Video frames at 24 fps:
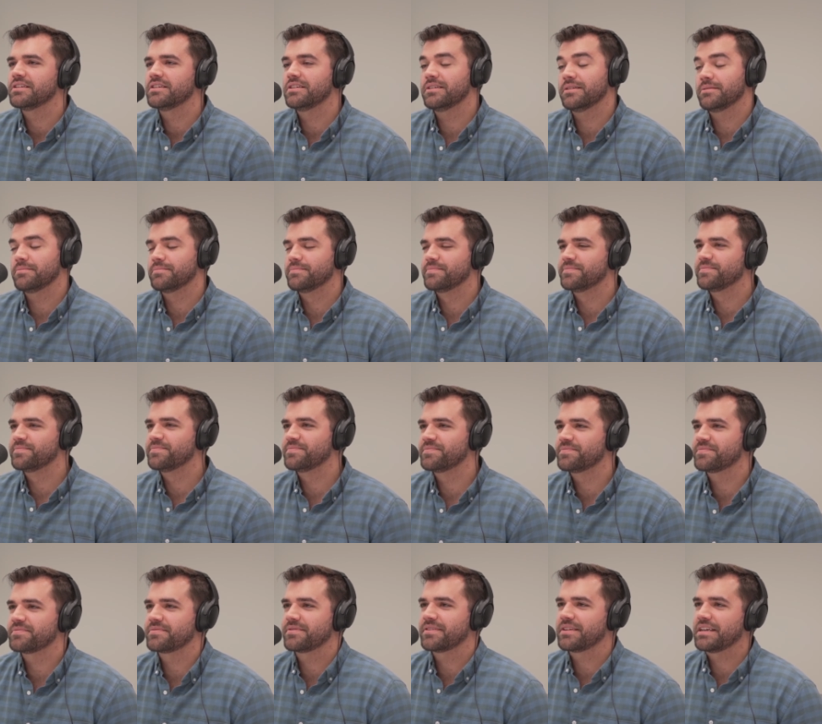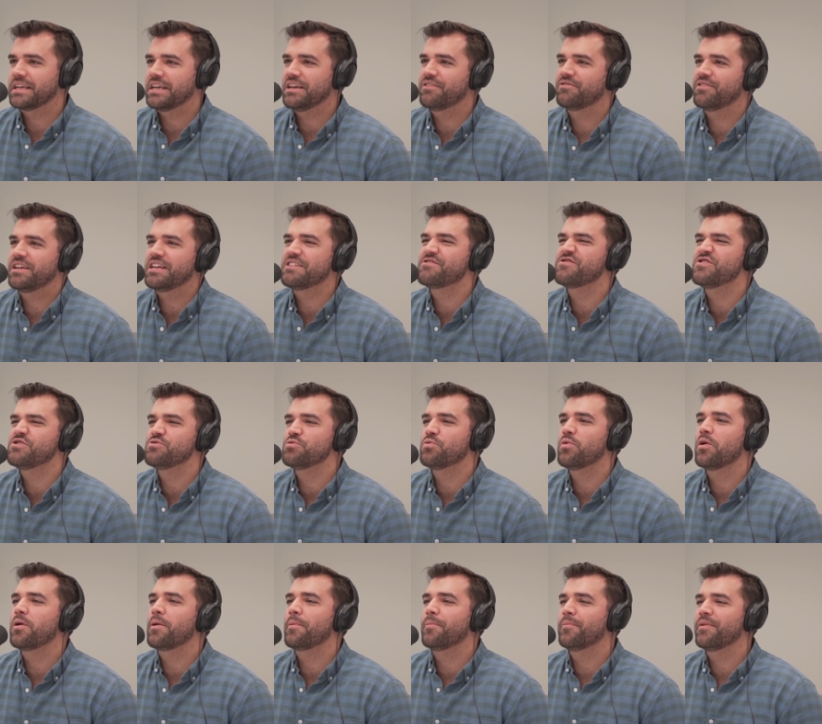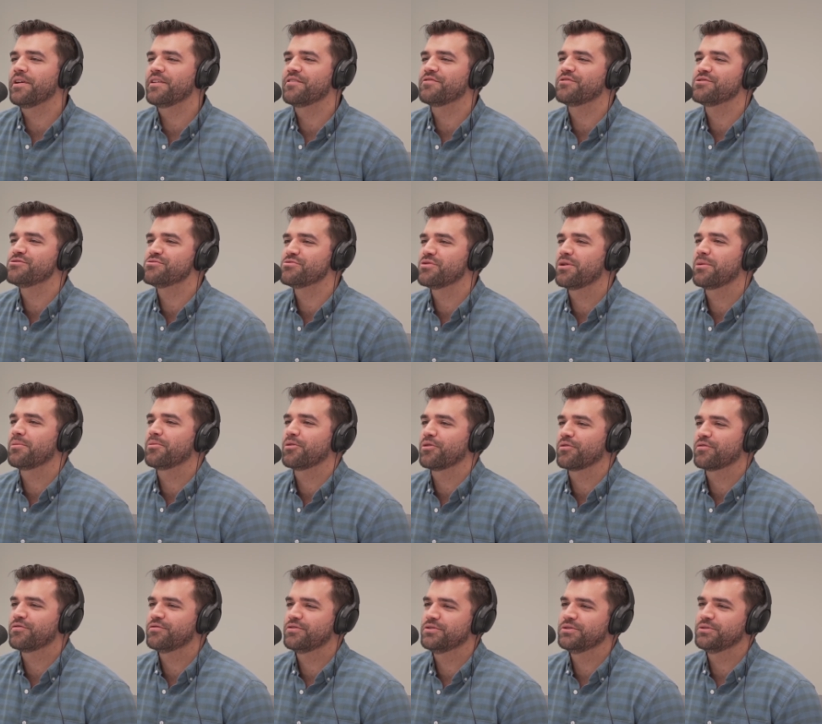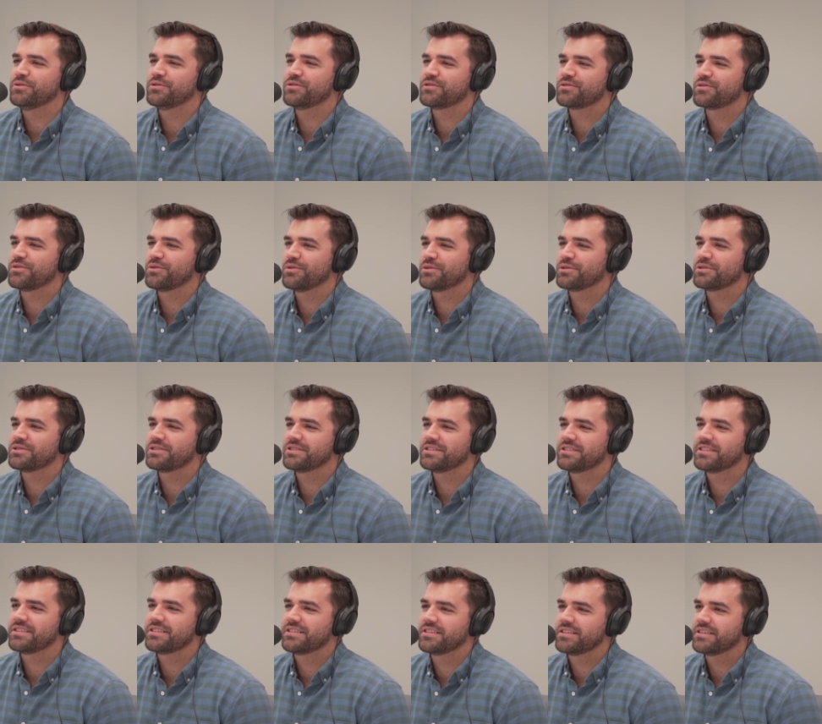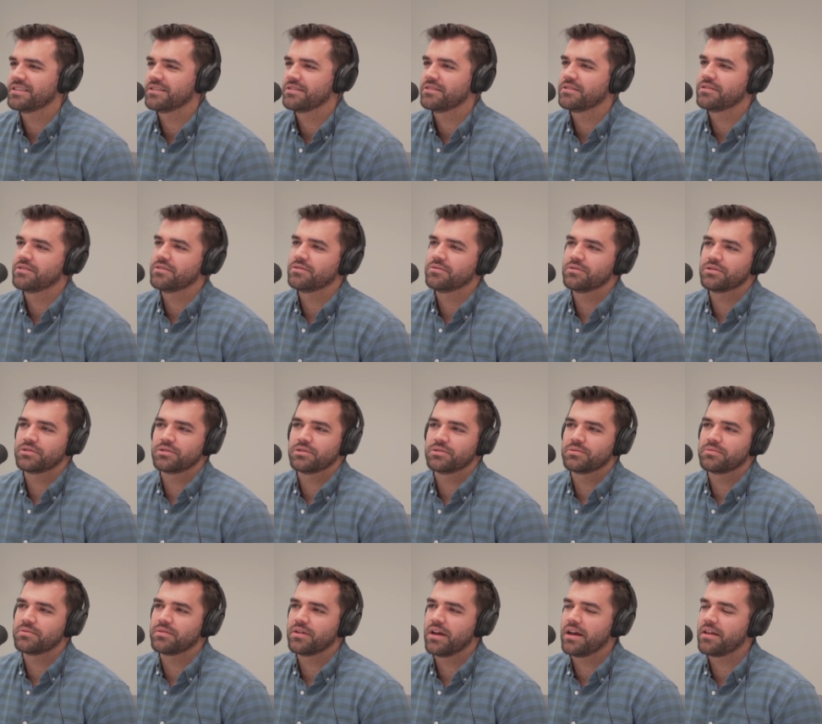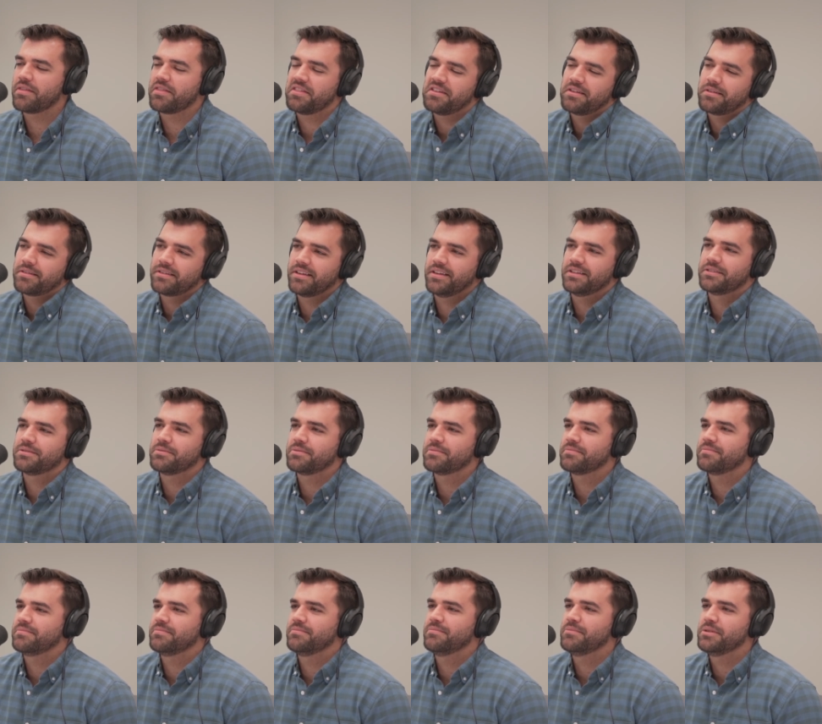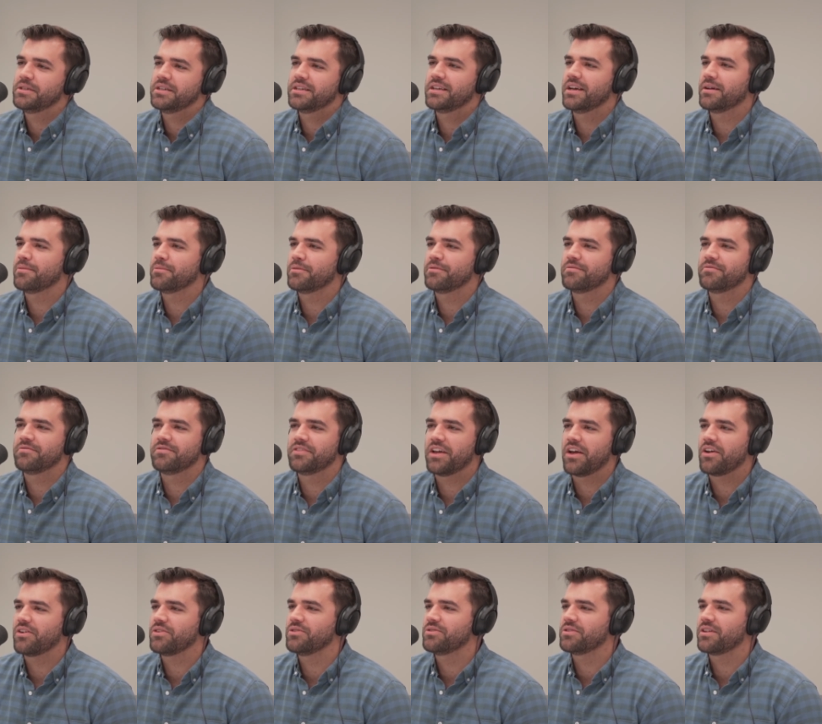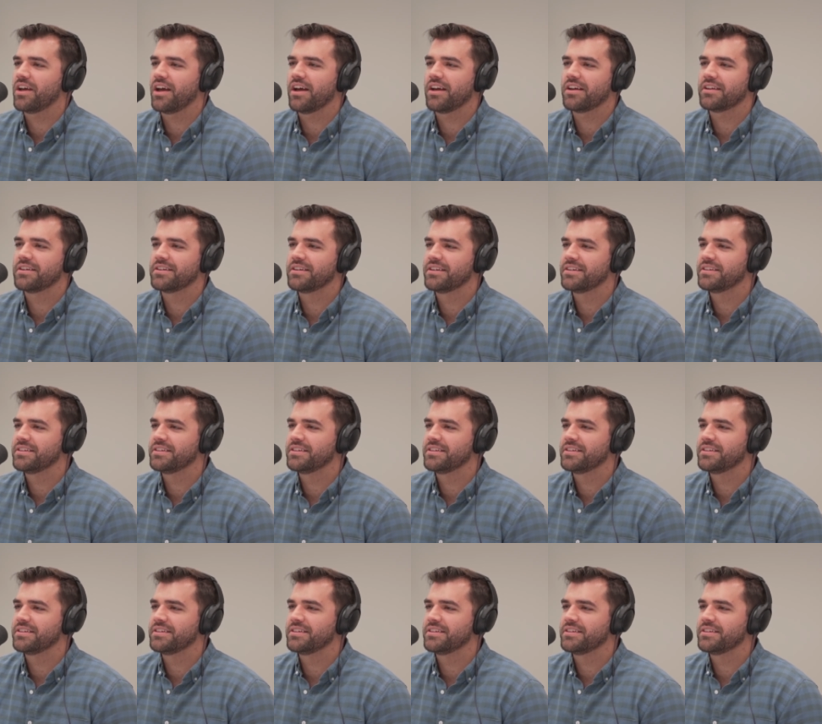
Yeah, insider tip. If you want more food, of course. I like true, which is I think that's me. Yeah. I'm a value guy.